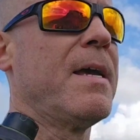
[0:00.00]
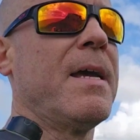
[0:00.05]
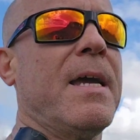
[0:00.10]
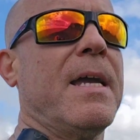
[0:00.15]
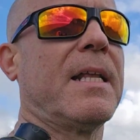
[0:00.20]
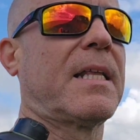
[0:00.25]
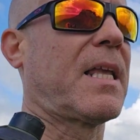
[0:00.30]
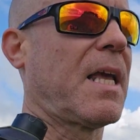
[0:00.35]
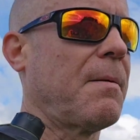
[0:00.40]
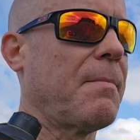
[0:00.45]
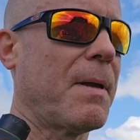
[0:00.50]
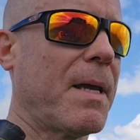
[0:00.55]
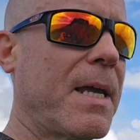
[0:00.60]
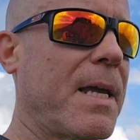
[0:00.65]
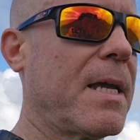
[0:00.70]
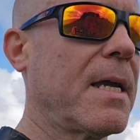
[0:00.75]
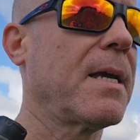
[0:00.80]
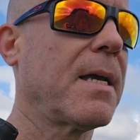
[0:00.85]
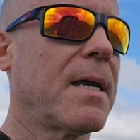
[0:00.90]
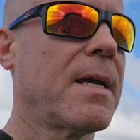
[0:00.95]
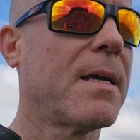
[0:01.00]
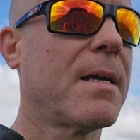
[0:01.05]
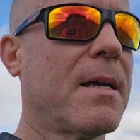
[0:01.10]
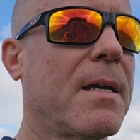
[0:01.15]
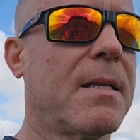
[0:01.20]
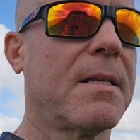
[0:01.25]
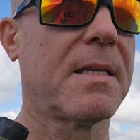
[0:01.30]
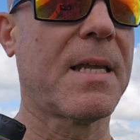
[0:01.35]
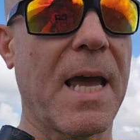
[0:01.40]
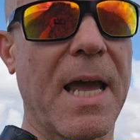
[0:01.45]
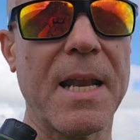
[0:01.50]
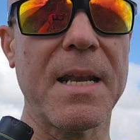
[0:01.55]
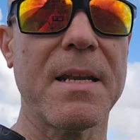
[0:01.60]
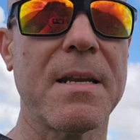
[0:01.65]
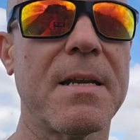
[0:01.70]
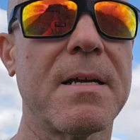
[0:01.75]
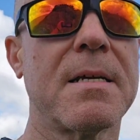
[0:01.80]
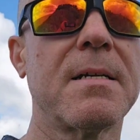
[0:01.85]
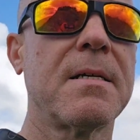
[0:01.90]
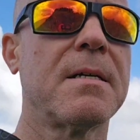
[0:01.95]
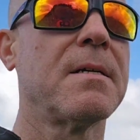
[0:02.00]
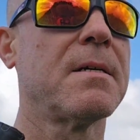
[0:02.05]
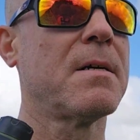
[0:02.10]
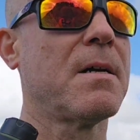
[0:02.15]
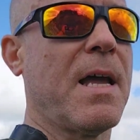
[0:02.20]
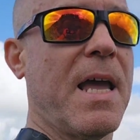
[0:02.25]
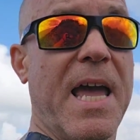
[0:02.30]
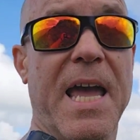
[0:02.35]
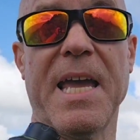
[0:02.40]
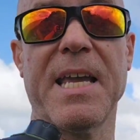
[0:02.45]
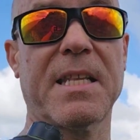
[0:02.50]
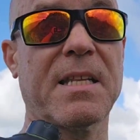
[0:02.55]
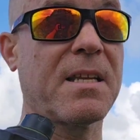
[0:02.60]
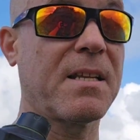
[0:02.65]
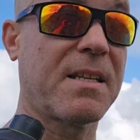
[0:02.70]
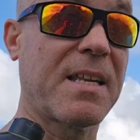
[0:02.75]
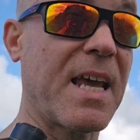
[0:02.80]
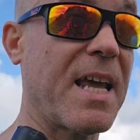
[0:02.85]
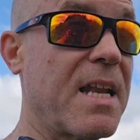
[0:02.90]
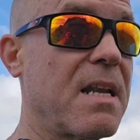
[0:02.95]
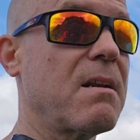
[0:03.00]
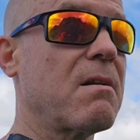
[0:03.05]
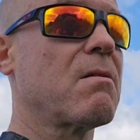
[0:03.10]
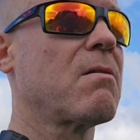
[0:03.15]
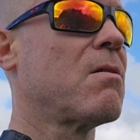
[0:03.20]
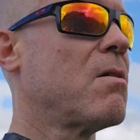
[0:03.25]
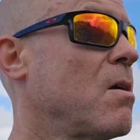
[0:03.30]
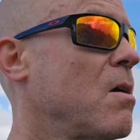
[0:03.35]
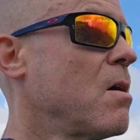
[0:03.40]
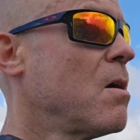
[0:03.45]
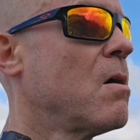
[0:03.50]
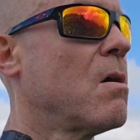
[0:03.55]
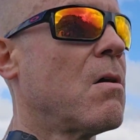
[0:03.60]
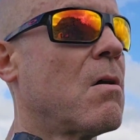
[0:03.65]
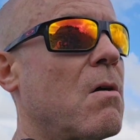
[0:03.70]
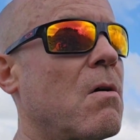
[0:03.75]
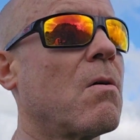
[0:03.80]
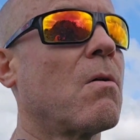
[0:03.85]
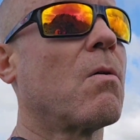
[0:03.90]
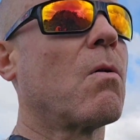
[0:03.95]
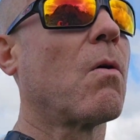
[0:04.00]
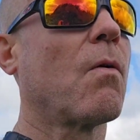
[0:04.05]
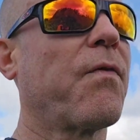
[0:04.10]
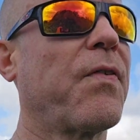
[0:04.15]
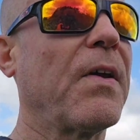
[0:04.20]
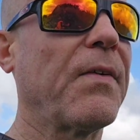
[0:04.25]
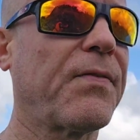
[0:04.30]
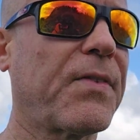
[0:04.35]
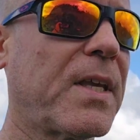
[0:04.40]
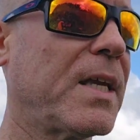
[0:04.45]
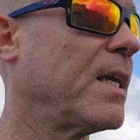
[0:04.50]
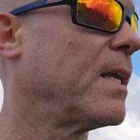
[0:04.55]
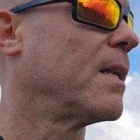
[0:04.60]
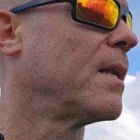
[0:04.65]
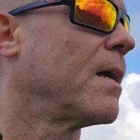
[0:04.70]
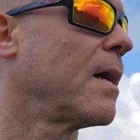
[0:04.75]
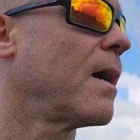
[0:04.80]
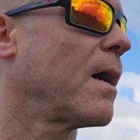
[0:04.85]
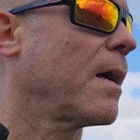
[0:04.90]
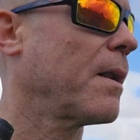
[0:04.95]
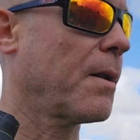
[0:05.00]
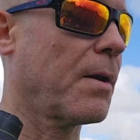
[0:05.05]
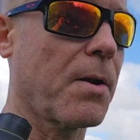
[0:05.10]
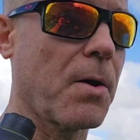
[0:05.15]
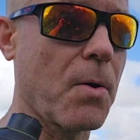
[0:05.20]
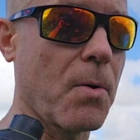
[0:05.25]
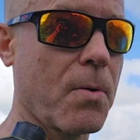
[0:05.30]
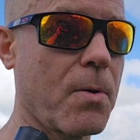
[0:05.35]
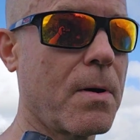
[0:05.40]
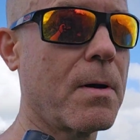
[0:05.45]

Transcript: It can be 10, 8, 10, or 15. I don't know.